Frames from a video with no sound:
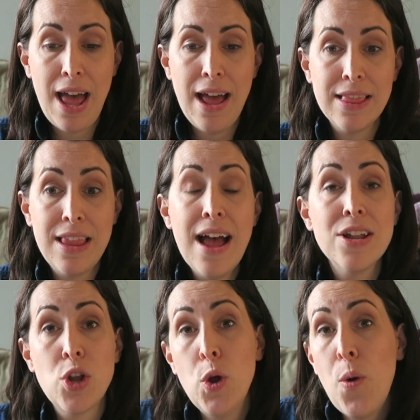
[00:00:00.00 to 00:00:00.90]
that
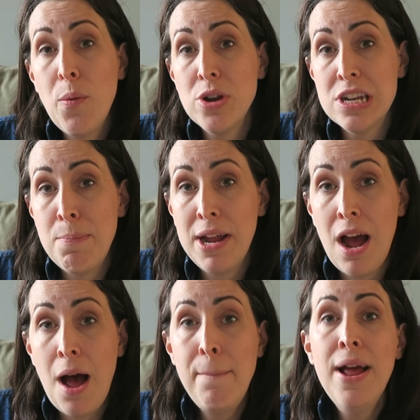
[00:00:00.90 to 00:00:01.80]
that's who I want to
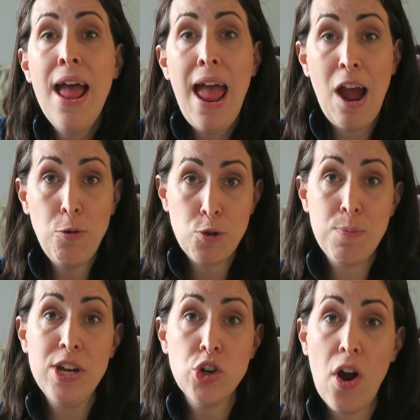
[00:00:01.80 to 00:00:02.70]
become helps
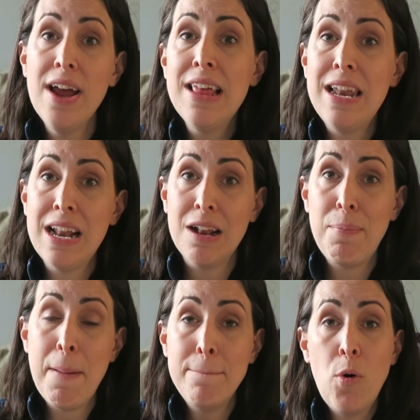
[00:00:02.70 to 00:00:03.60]
me try that little
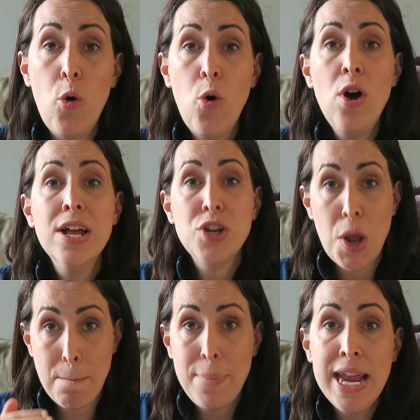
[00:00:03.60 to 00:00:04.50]
bit more
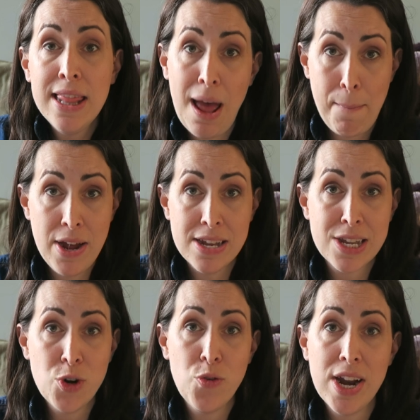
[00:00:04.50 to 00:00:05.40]
to be that
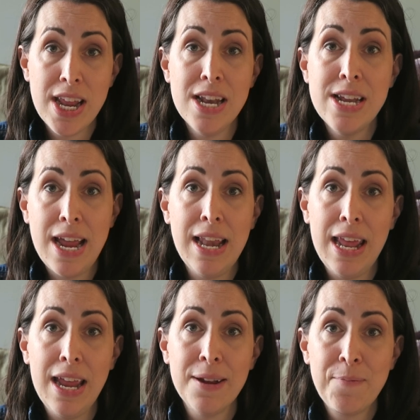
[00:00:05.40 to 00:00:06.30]
person already
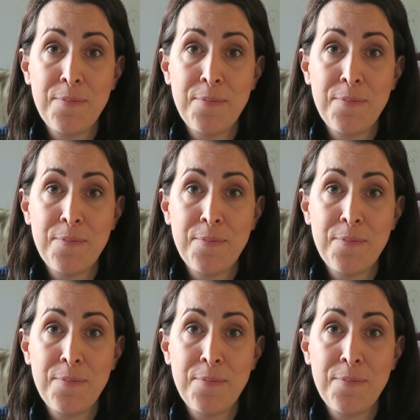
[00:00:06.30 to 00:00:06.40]
daily.